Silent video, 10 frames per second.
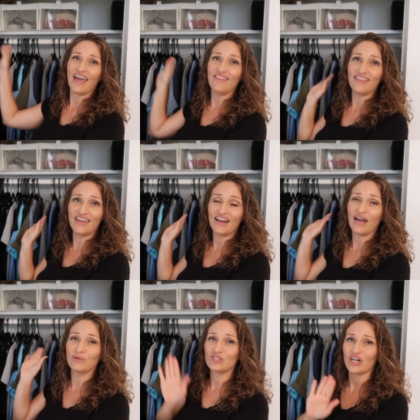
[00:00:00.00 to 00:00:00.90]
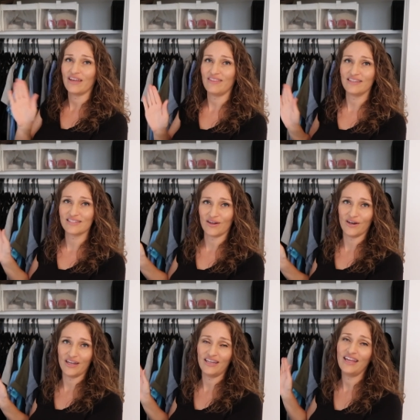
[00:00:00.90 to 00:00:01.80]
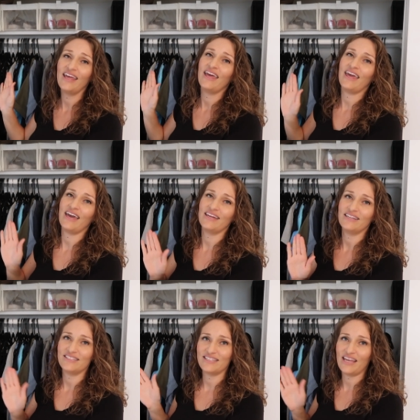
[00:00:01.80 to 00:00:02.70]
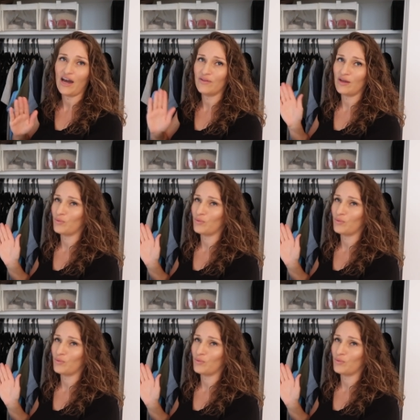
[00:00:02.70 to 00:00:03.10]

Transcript: and then I will try things on and see how they